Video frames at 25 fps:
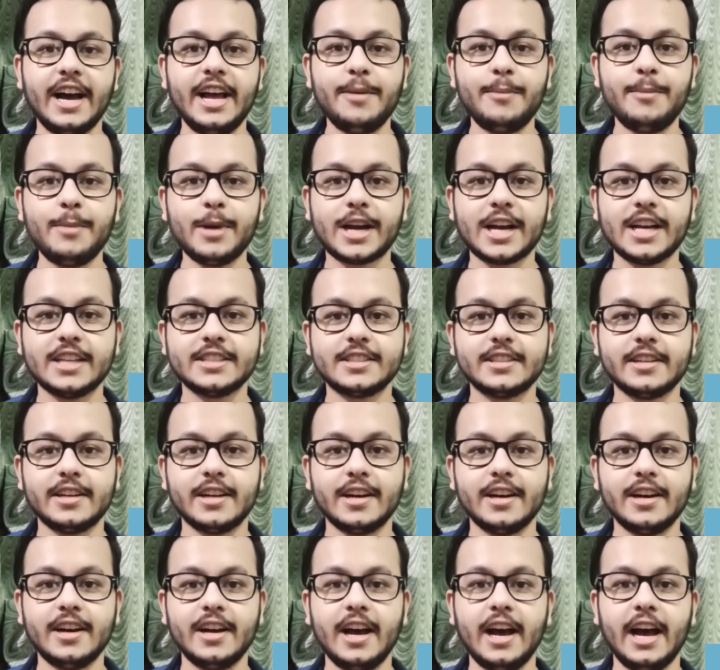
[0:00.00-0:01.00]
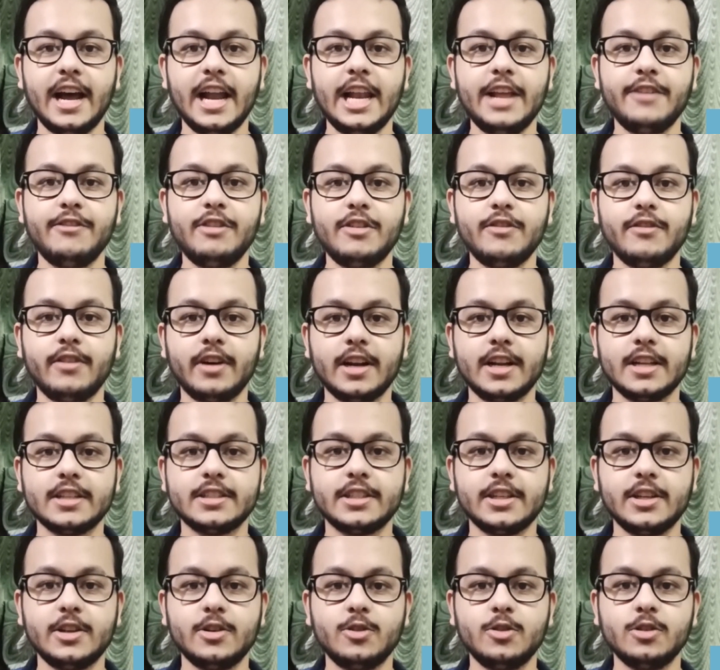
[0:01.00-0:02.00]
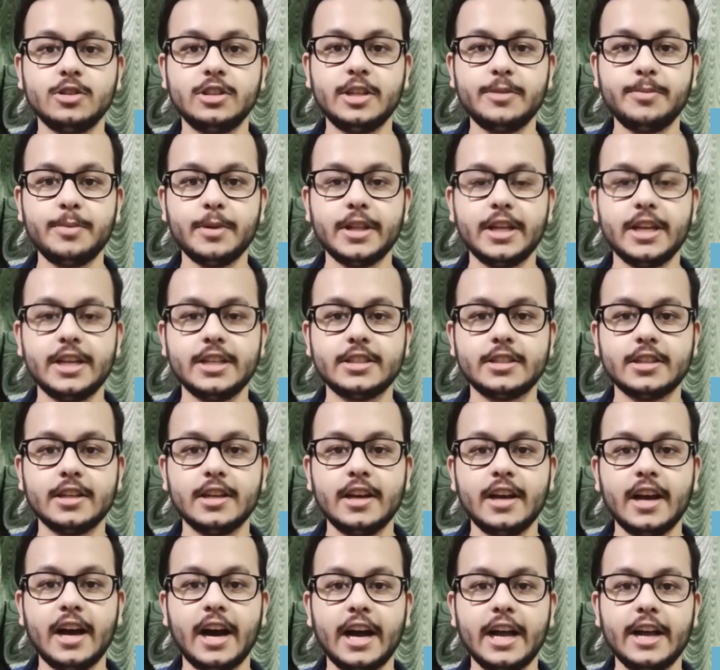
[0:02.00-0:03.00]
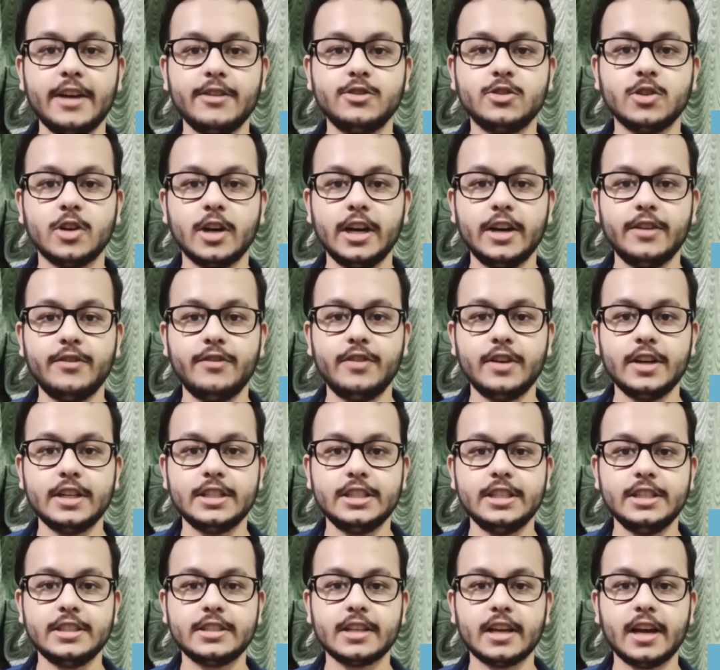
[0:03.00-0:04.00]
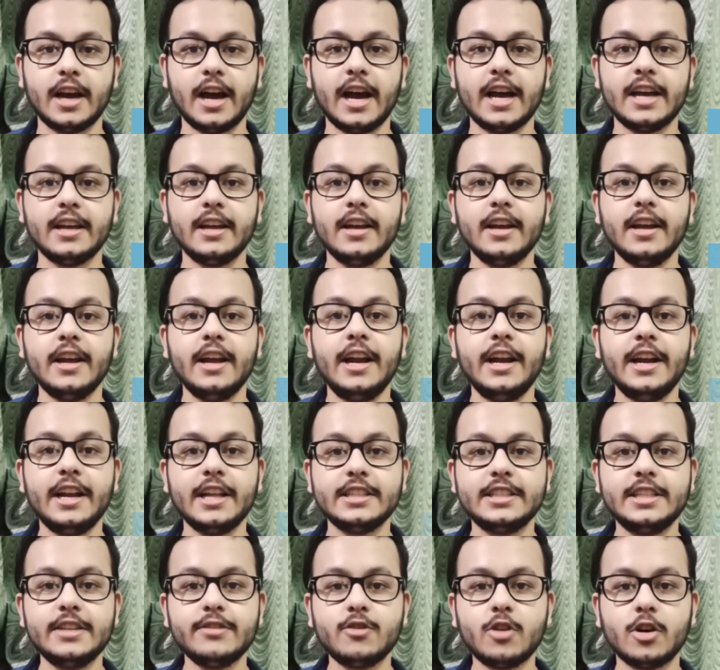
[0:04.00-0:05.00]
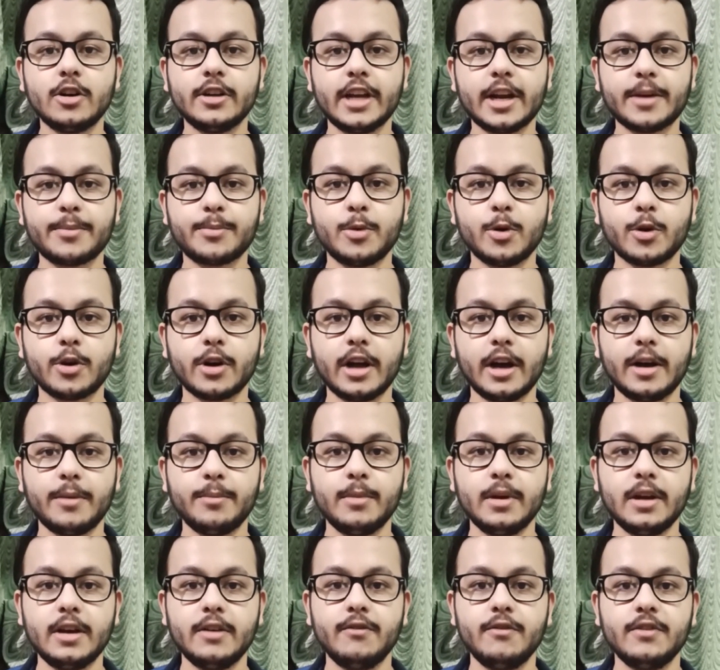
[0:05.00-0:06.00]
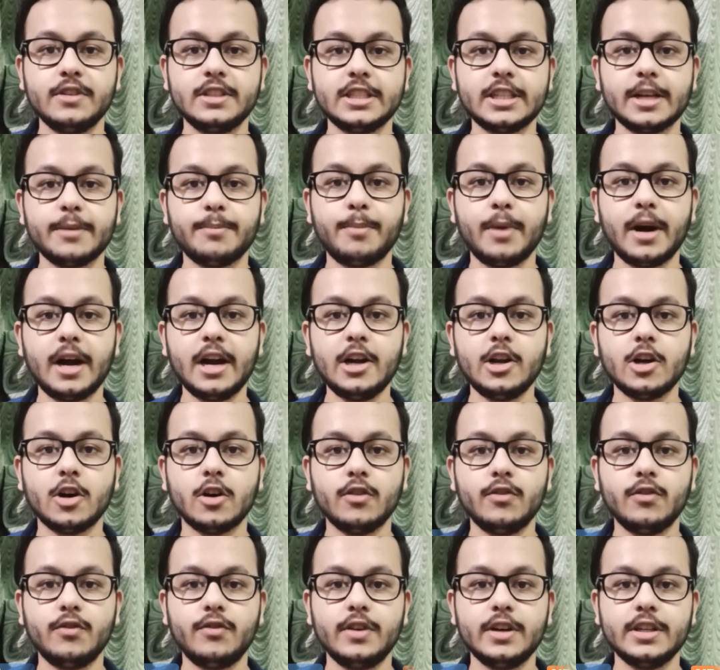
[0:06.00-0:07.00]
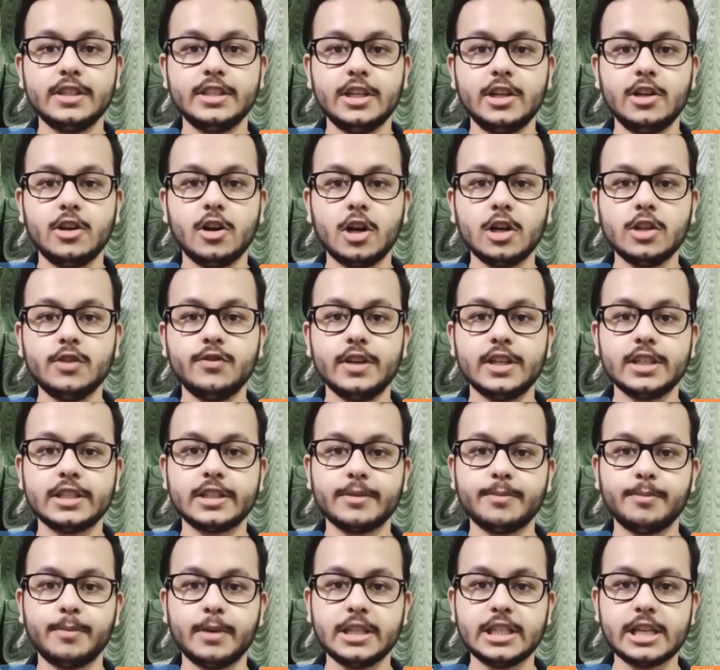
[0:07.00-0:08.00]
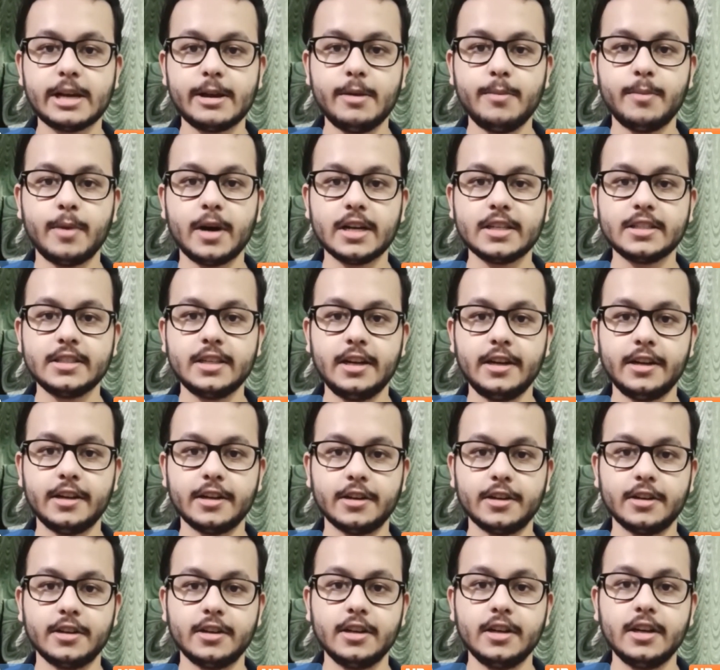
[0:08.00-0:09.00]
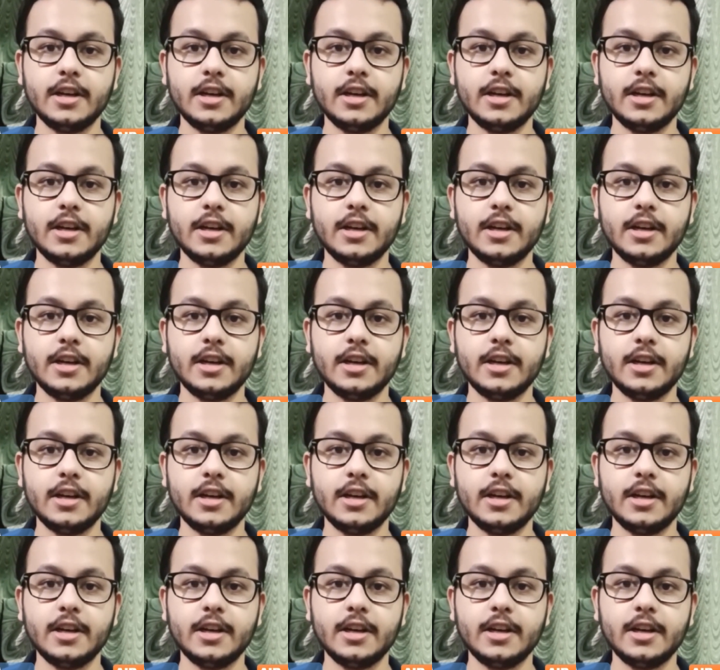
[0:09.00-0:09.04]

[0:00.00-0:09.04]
I am Akash Sinha. I live in Varanasi, Uttar Pradesh. I have joined FIITJEE's intensive contact program, which is a part of FIITJEE Northwest Punjabi Bagh Center.